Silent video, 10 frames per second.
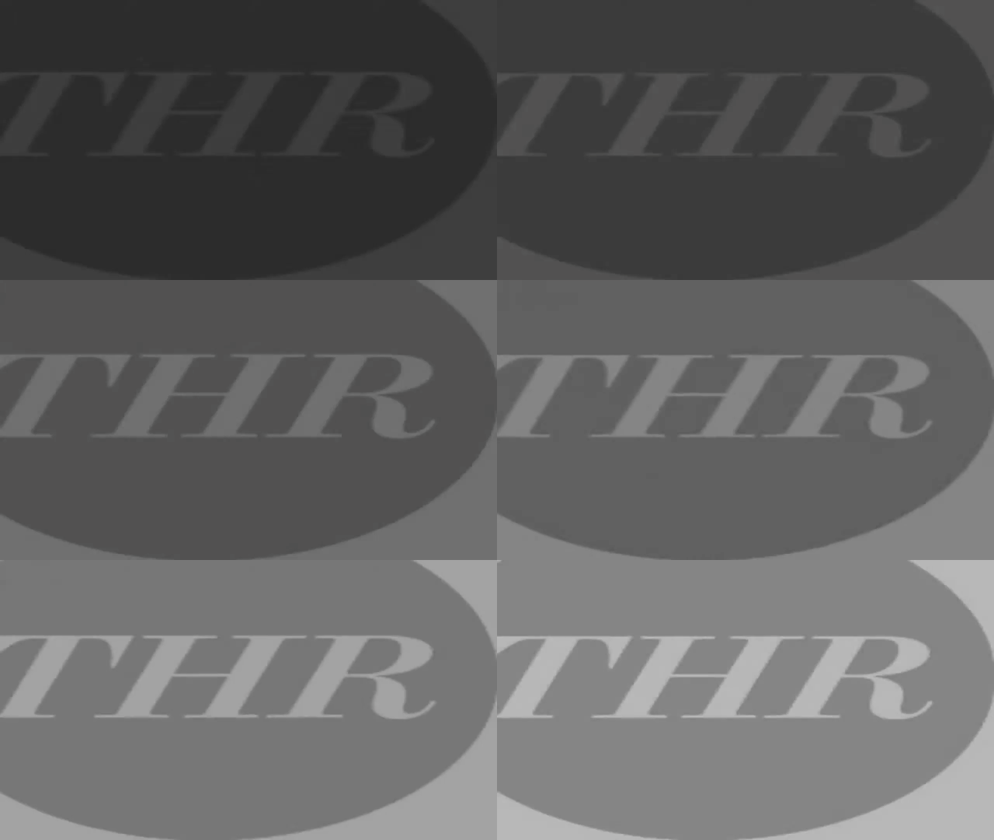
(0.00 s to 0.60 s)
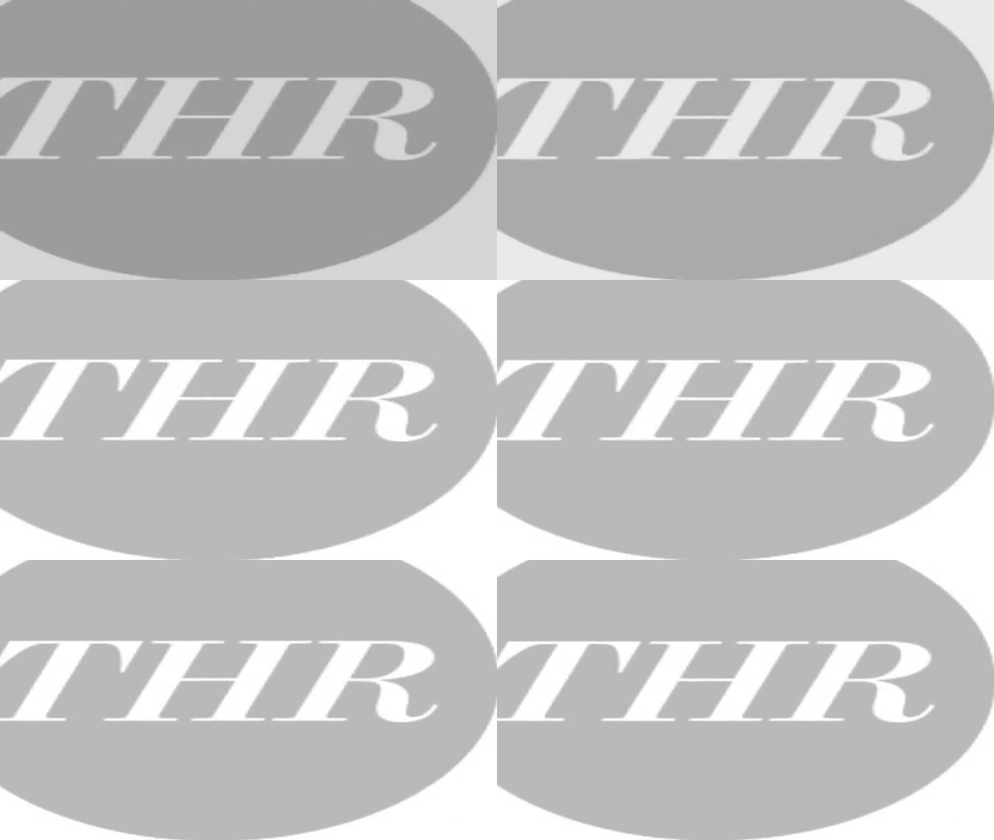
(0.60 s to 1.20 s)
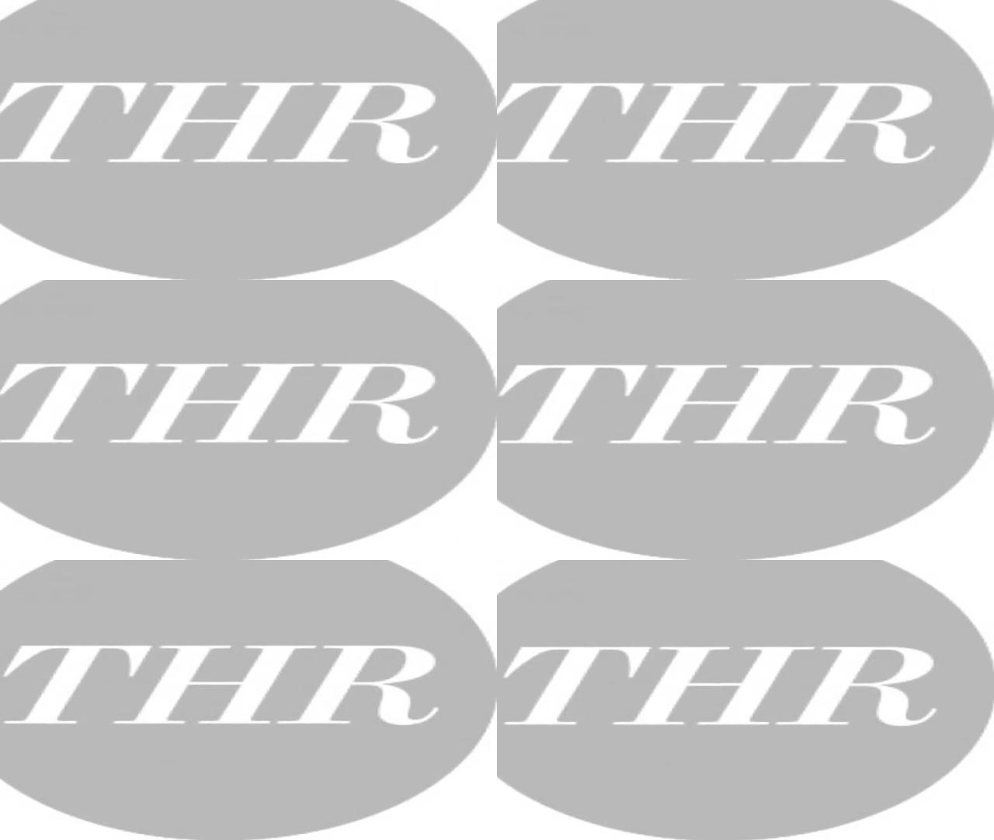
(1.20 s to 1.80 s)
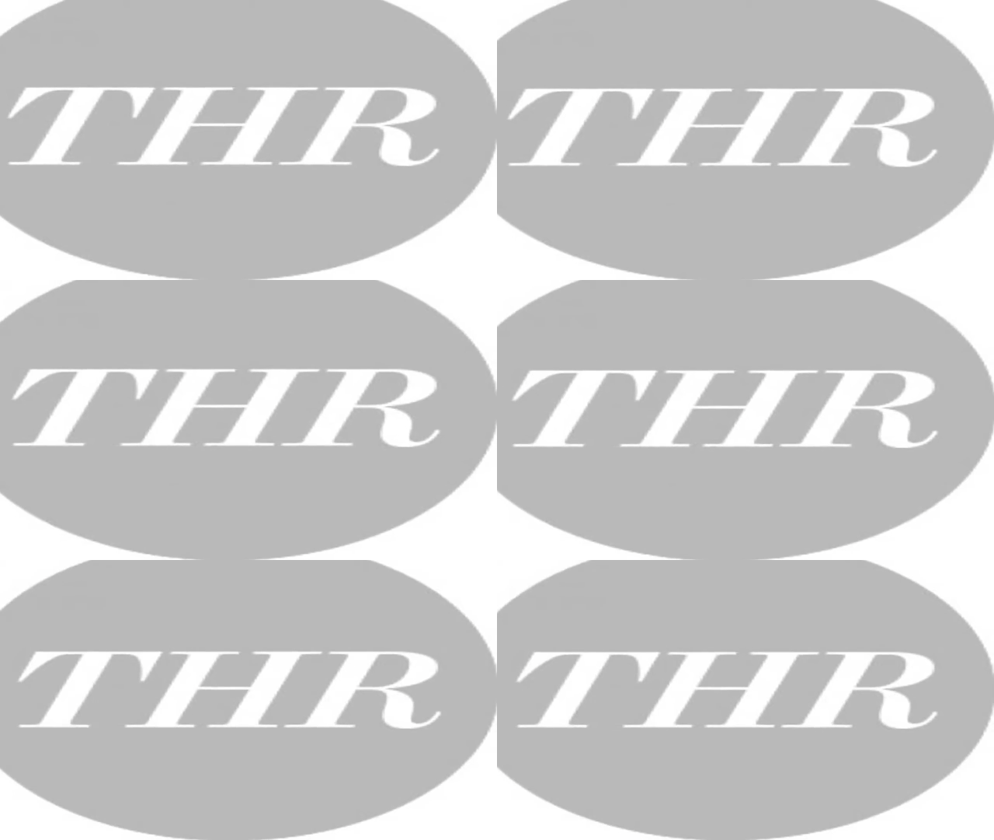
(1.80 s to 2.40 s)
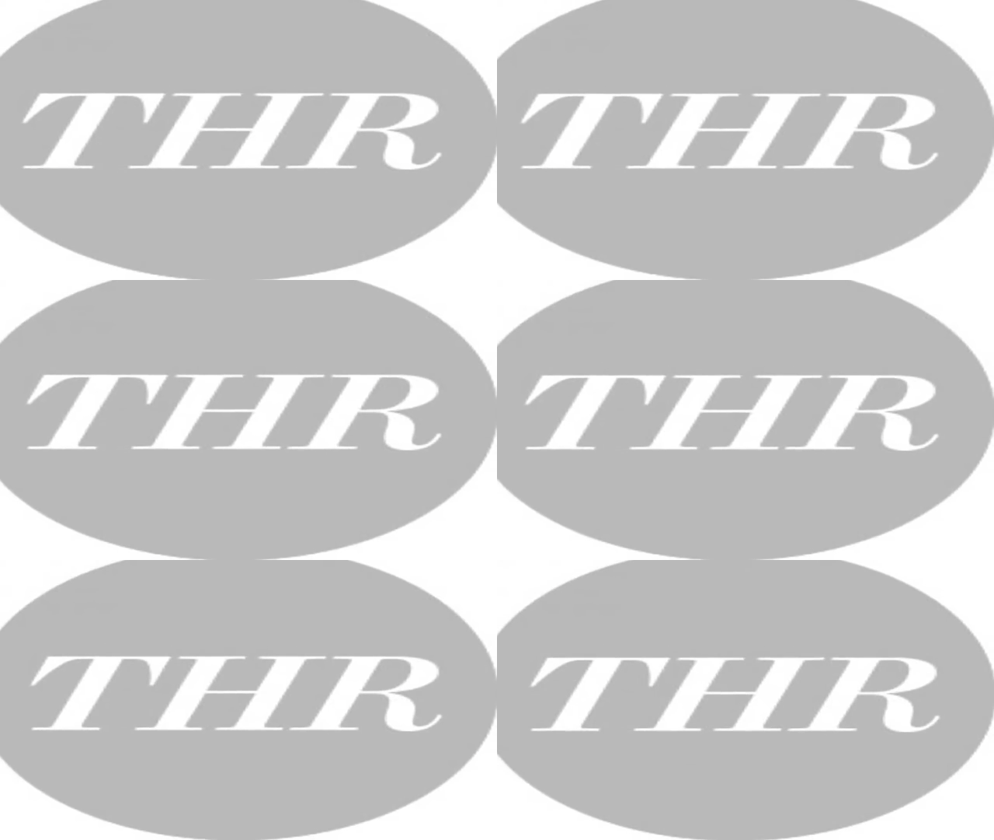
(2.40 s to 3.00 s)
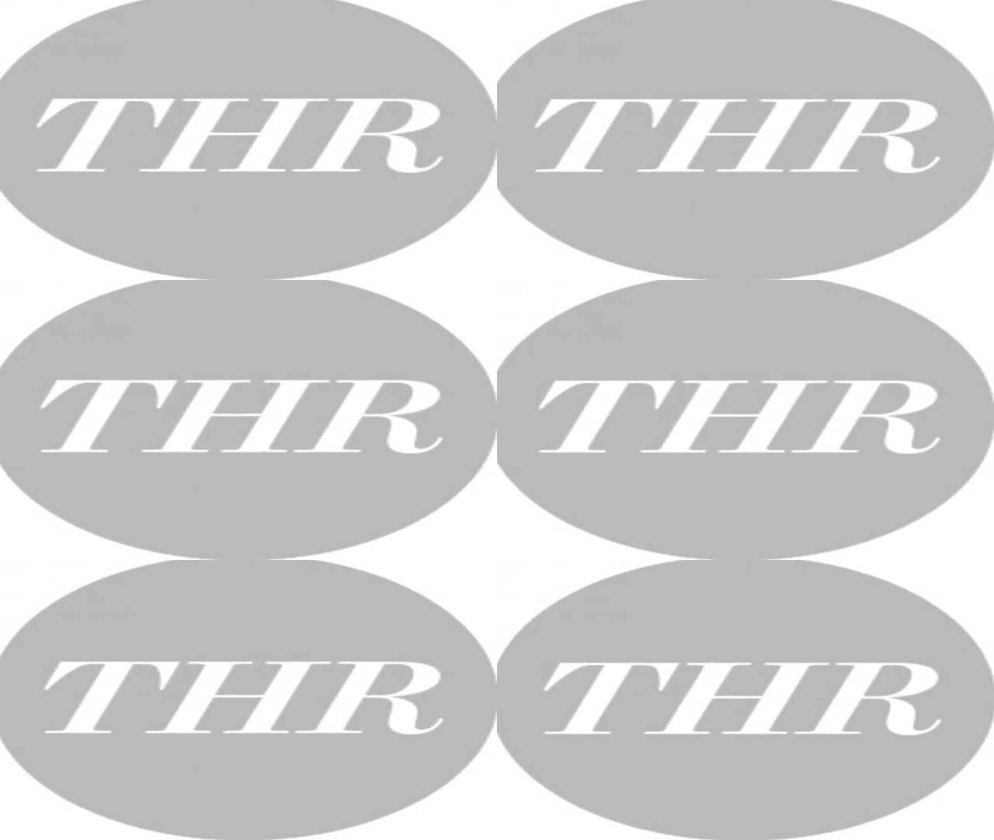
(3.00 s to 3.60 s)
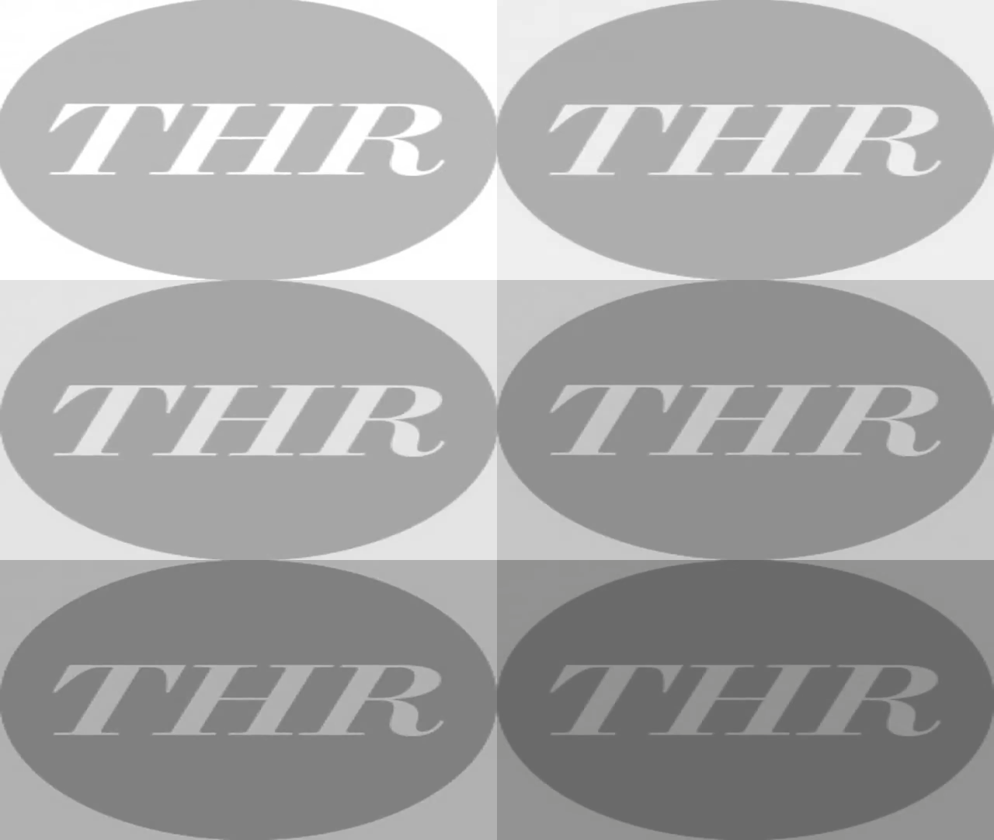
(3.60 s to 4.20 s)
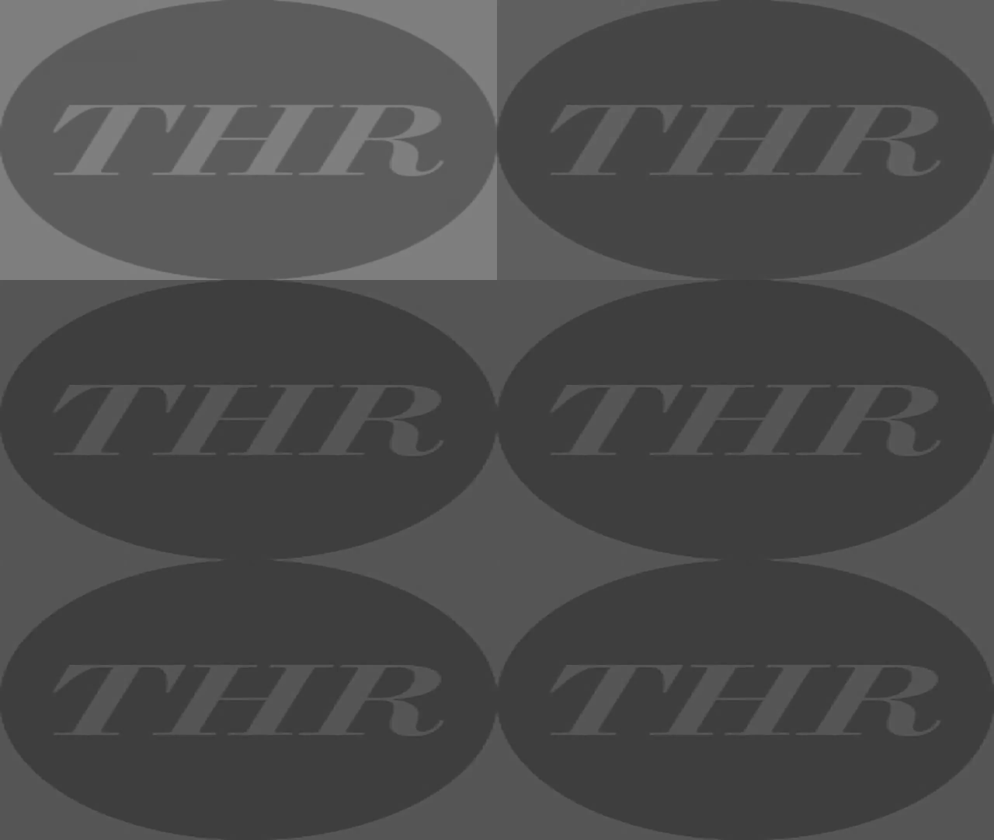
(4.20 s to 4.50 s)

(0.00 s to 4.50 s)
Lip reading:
Nobody's mouth can be seen.